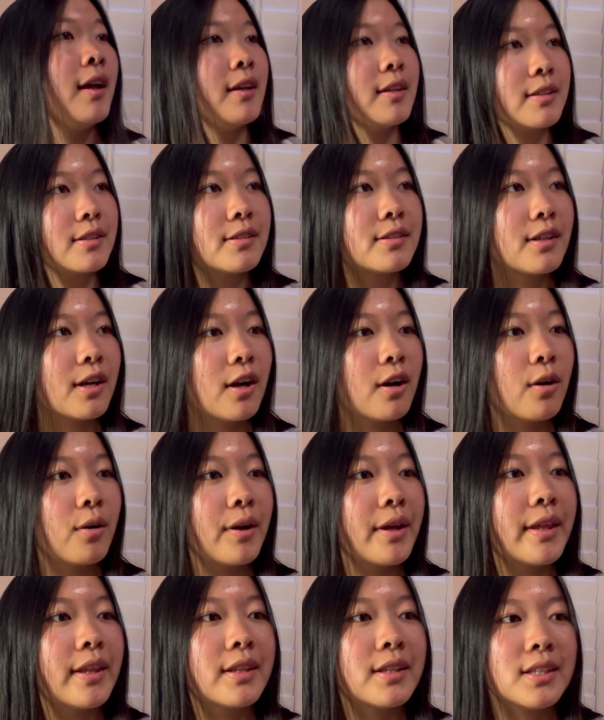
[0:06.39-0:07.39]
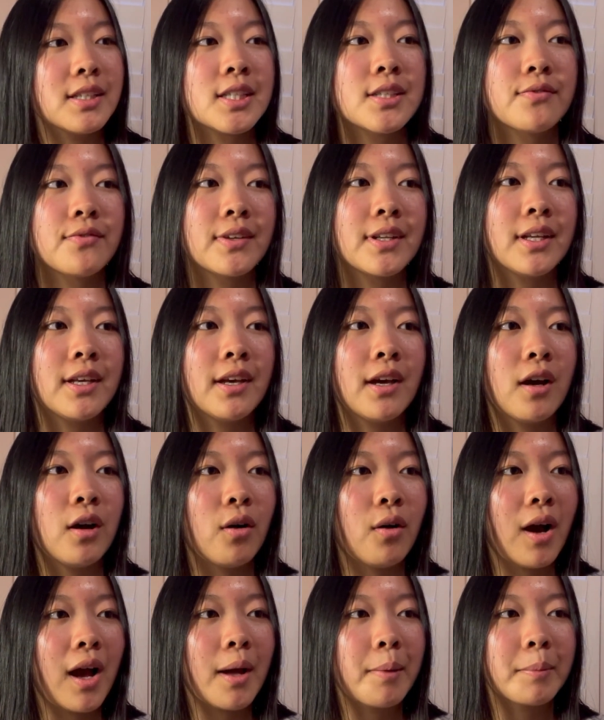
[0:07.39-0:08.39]
So in this video,
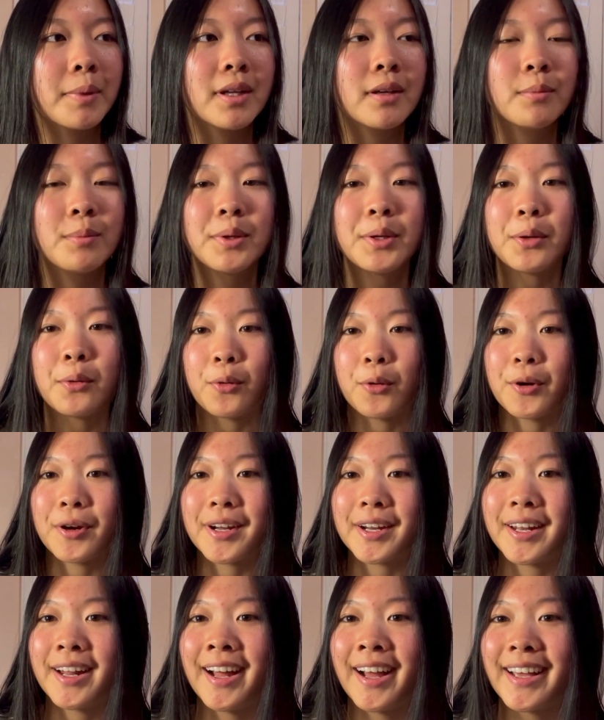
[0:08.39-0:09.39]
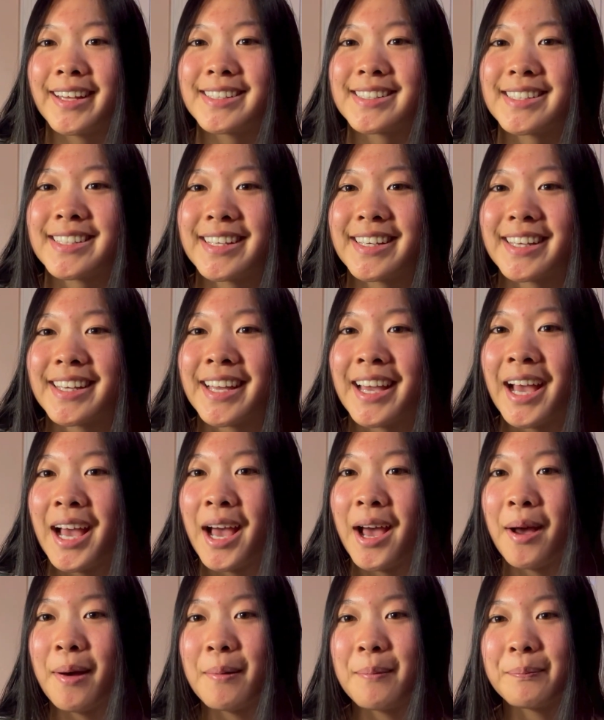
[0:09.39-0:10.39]
I'm going to be organizing,
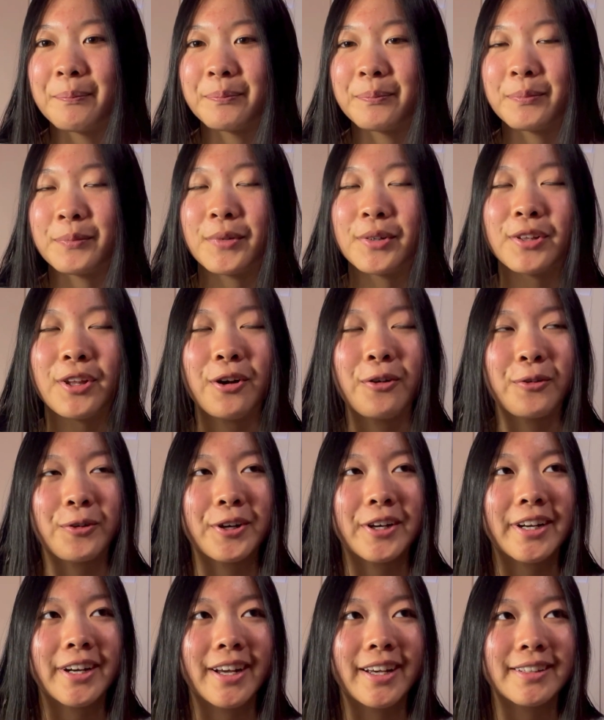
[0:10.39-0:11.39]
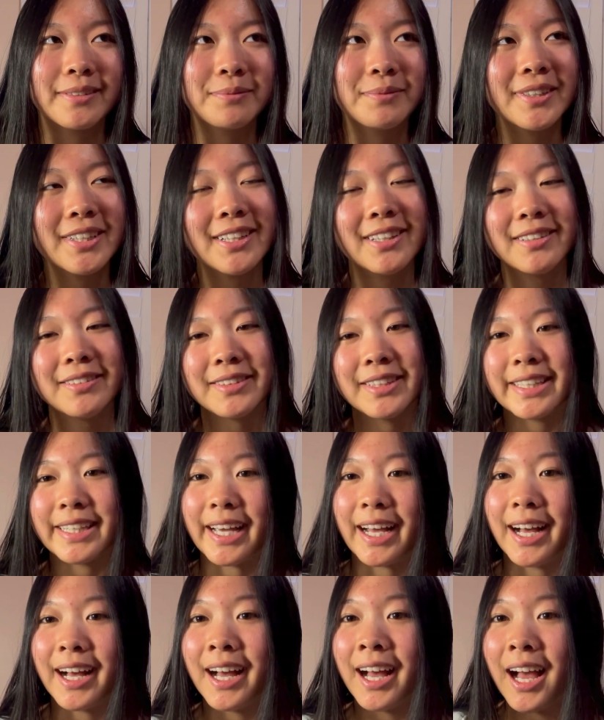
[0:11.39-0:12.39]
well not organize, well
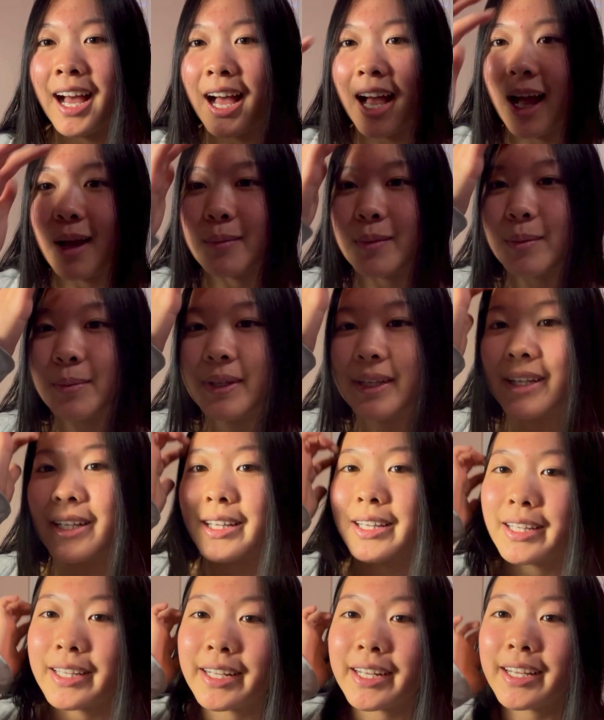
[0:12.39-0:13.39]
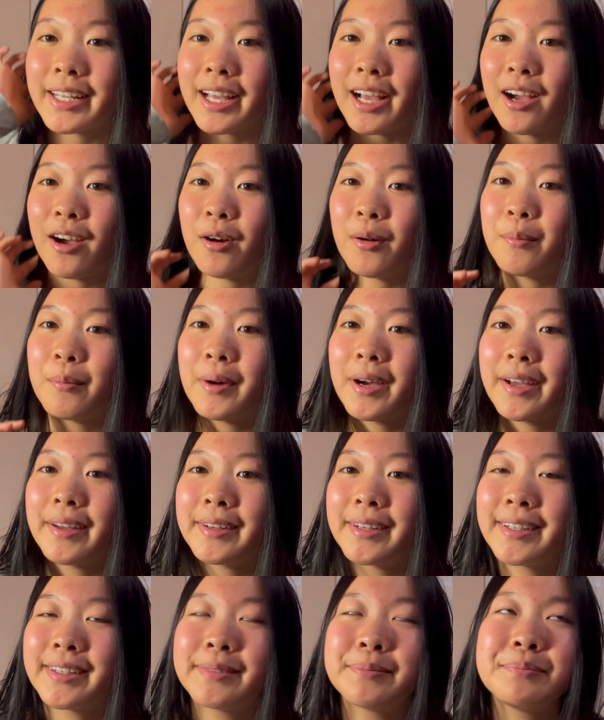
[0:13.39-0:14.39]
yeah, I'm going to be cleaning out my,
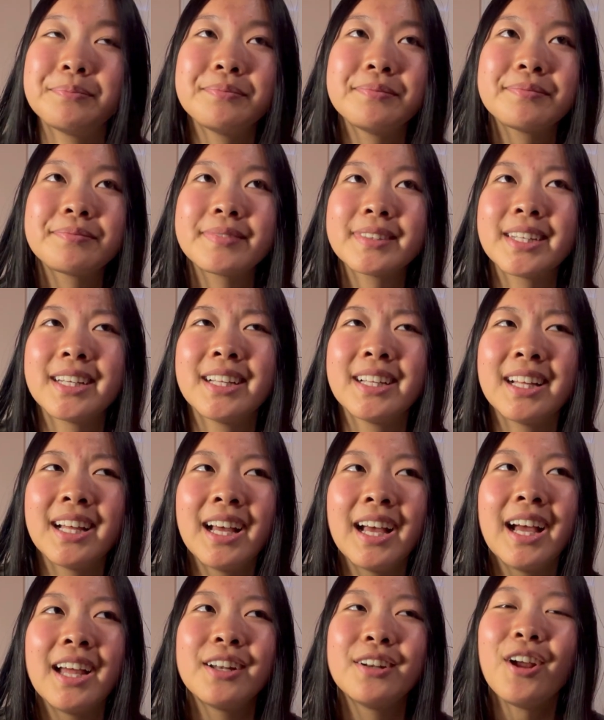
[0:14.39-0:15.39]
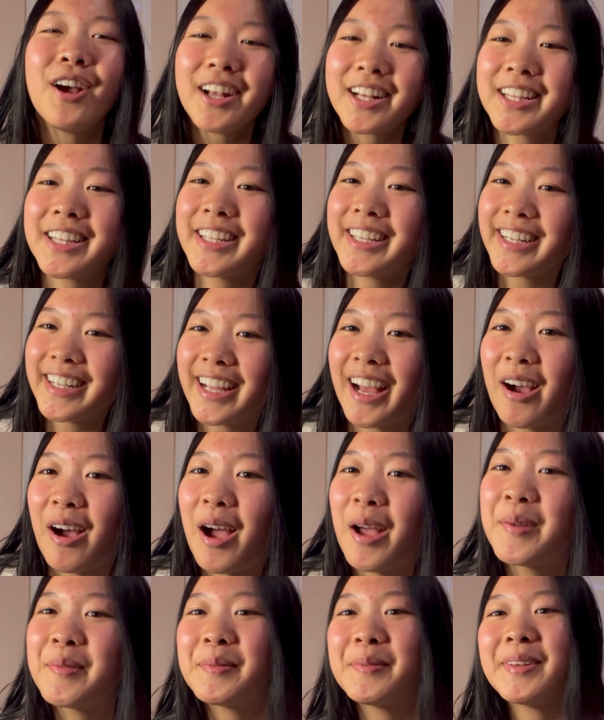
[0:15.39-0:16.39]
not cleaning out,
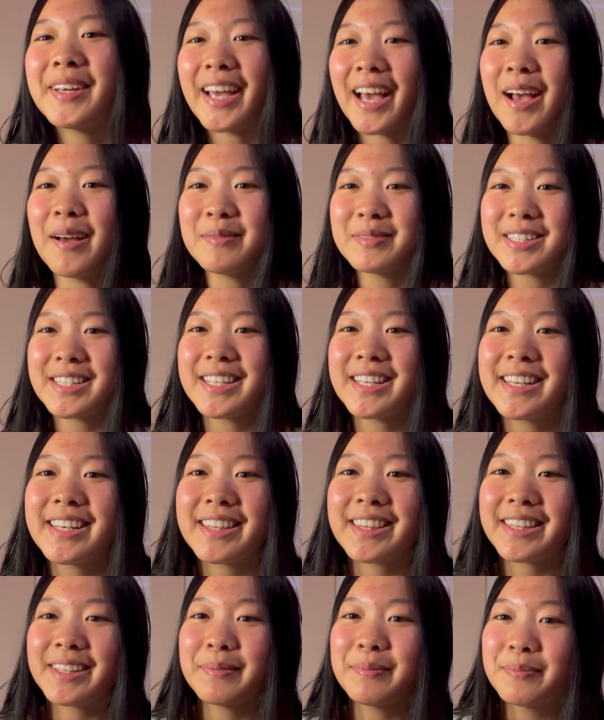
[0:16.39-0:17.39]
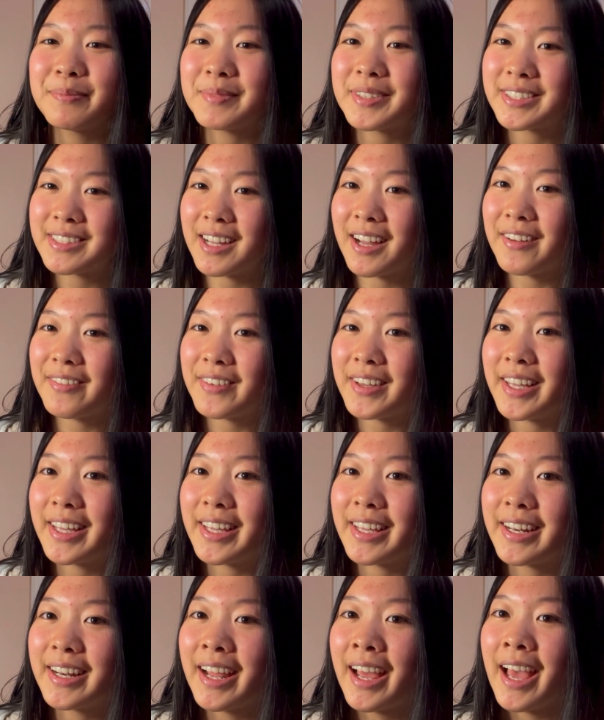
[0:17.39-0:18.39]
I'm going to be emptying the stuff
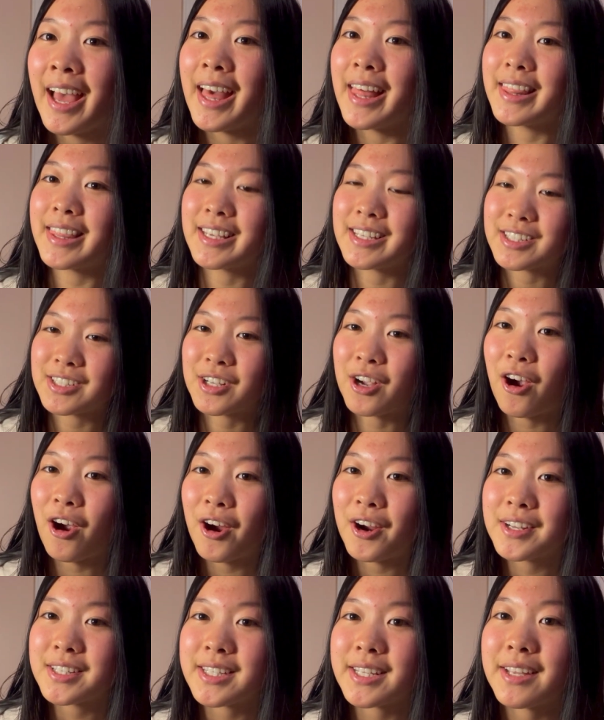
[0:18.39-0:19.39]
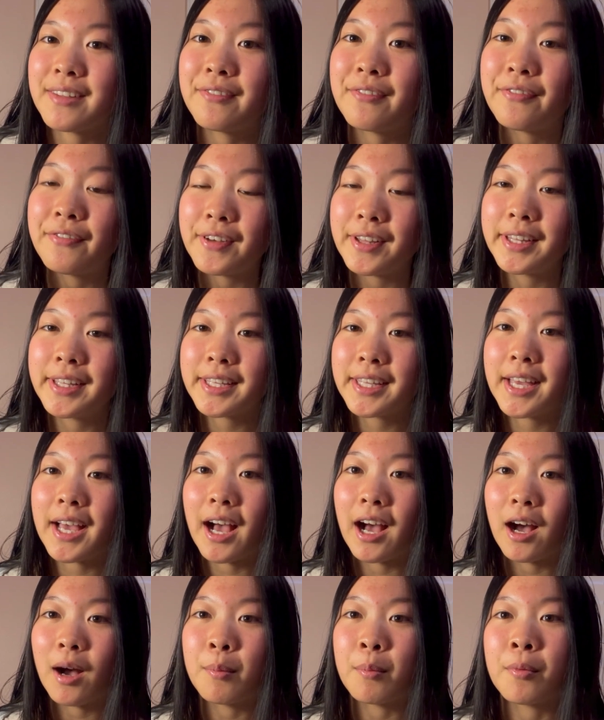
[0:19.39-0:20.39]
in this cart and filling it
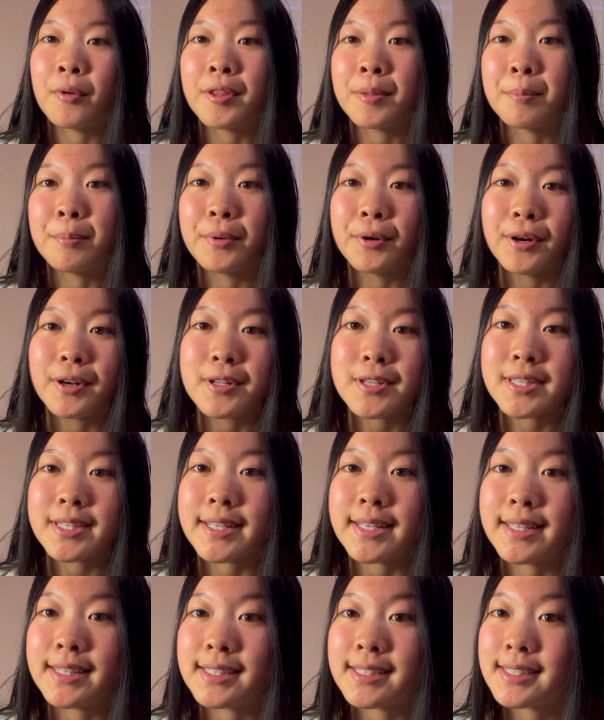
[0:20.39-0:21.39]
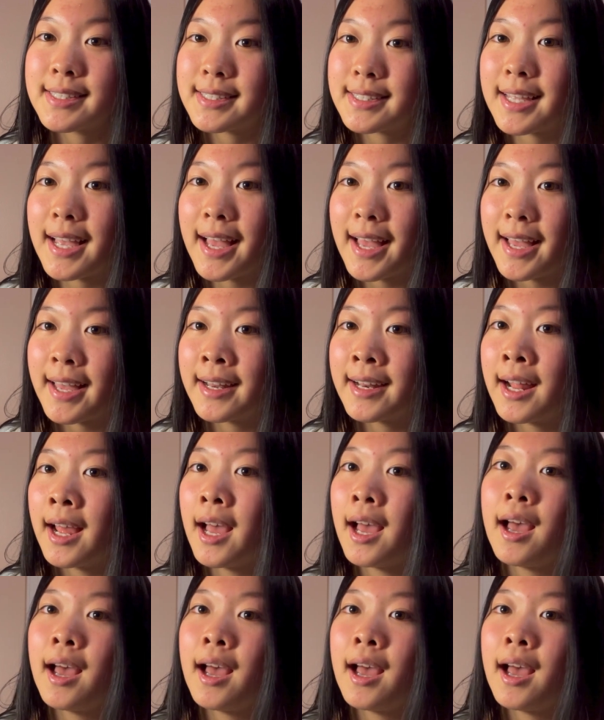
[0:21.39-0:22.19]
up with books instead.